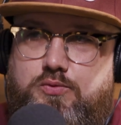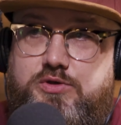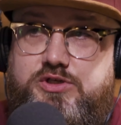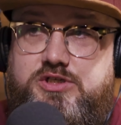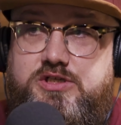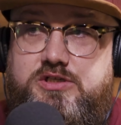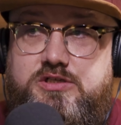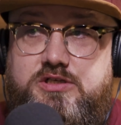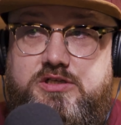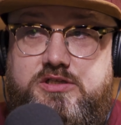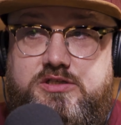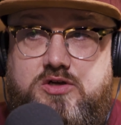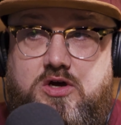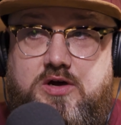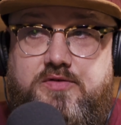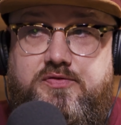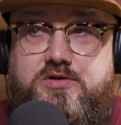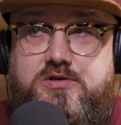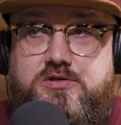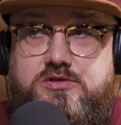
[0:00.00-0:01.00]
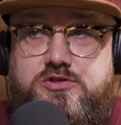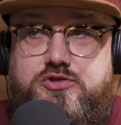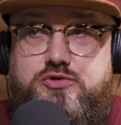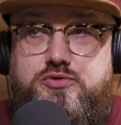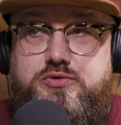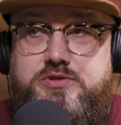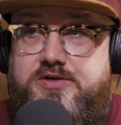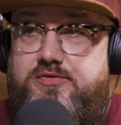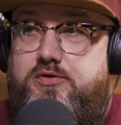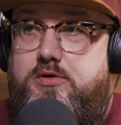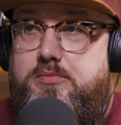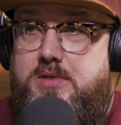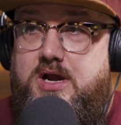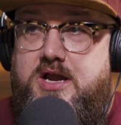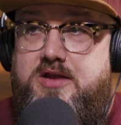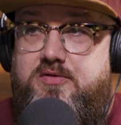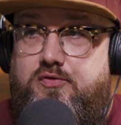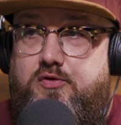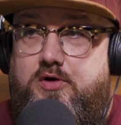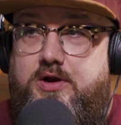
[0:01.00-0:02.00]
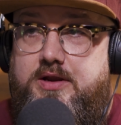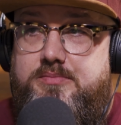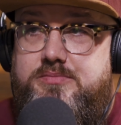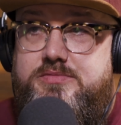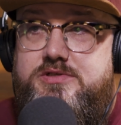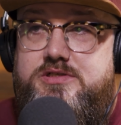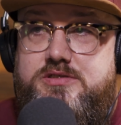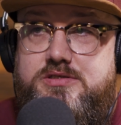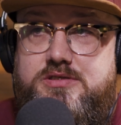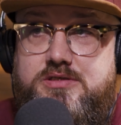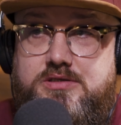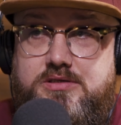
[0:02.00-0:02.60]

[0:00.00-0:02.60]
Which is often two different mind frames.